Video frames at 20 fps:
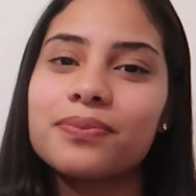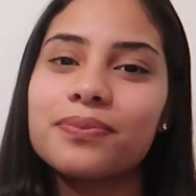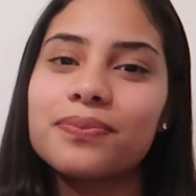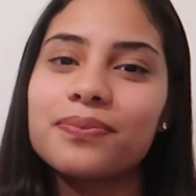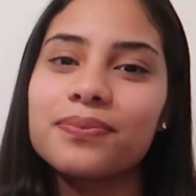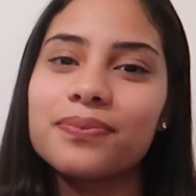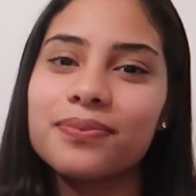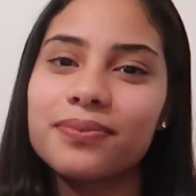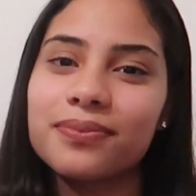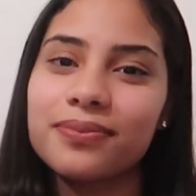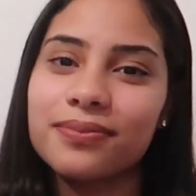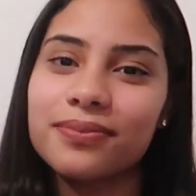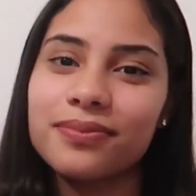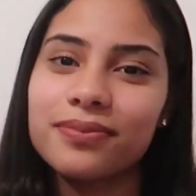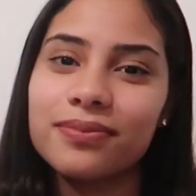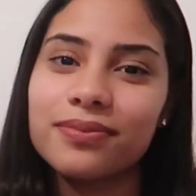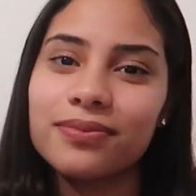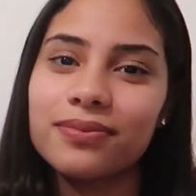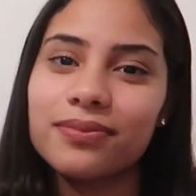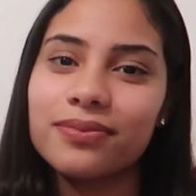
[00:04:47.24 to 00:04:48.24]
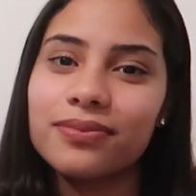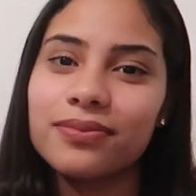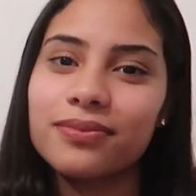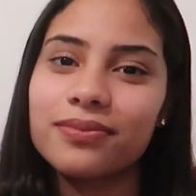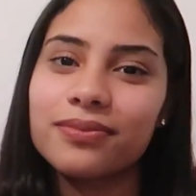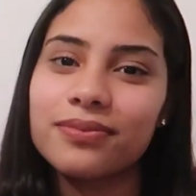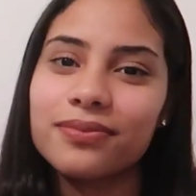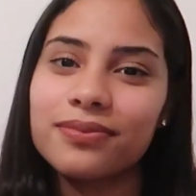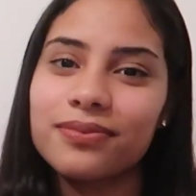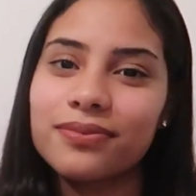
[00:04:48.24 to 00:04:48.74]

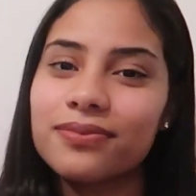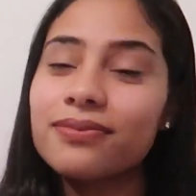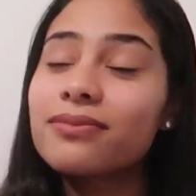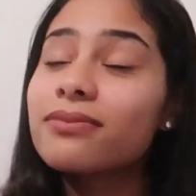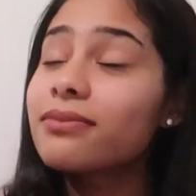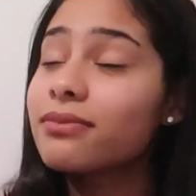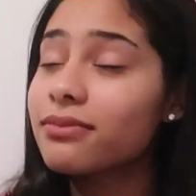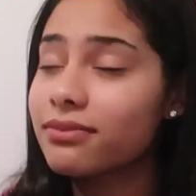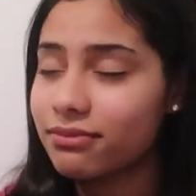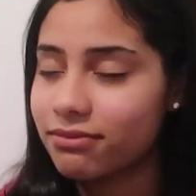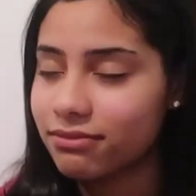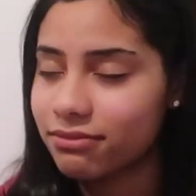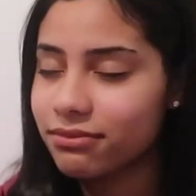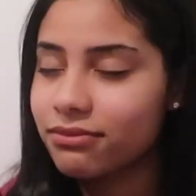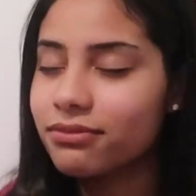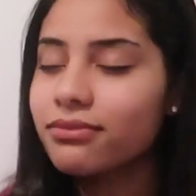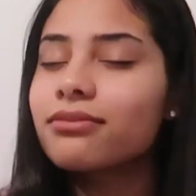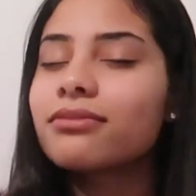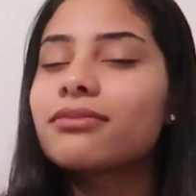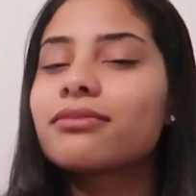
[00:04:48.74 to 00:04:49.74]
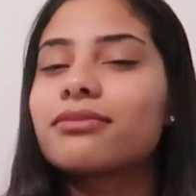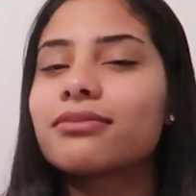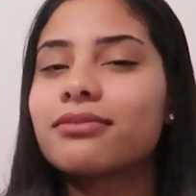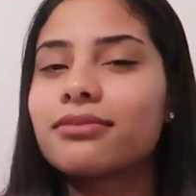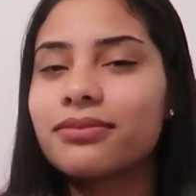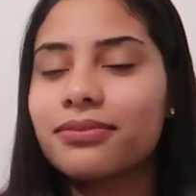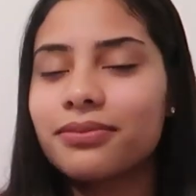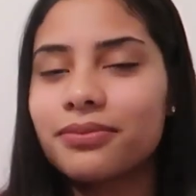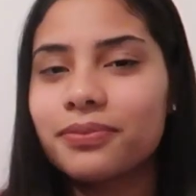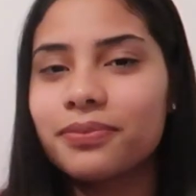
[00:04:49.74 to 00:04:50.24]

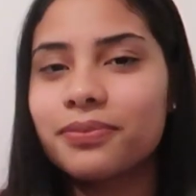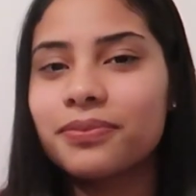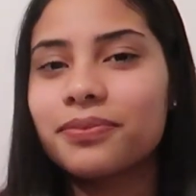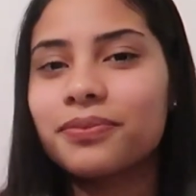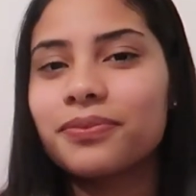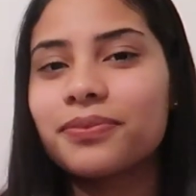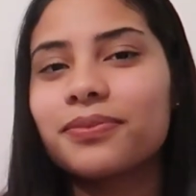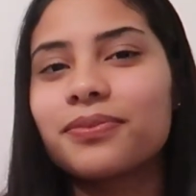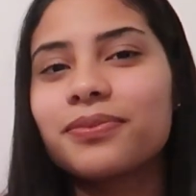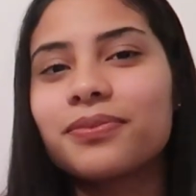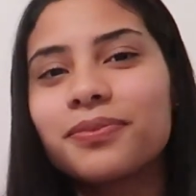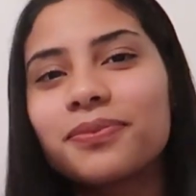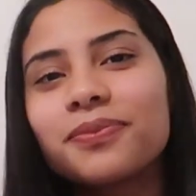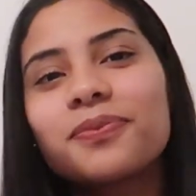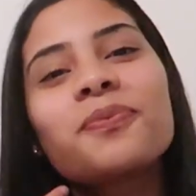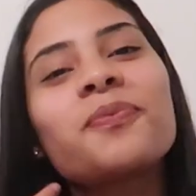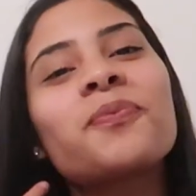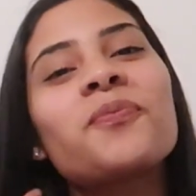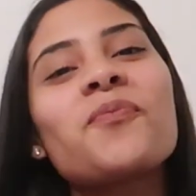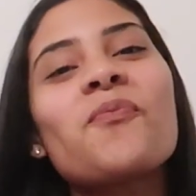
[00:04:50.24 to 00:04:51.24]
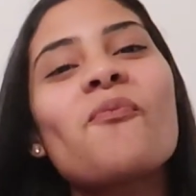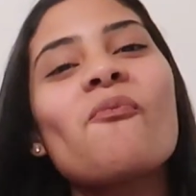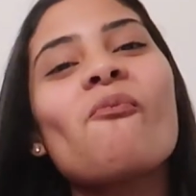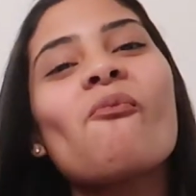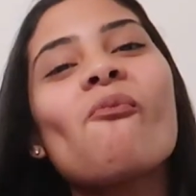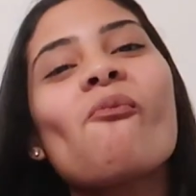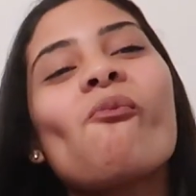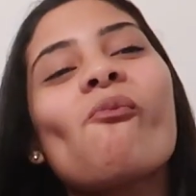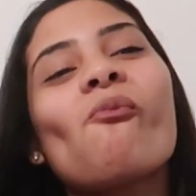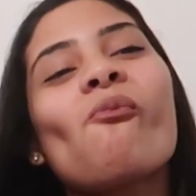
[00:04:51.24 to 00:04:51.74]

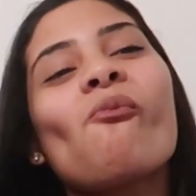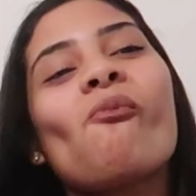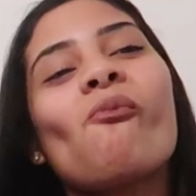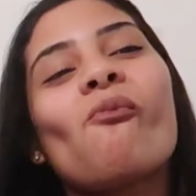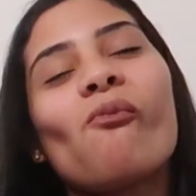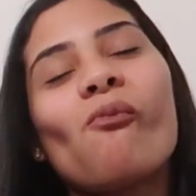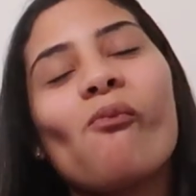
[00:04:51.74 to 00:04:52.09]
The person shown says nothing.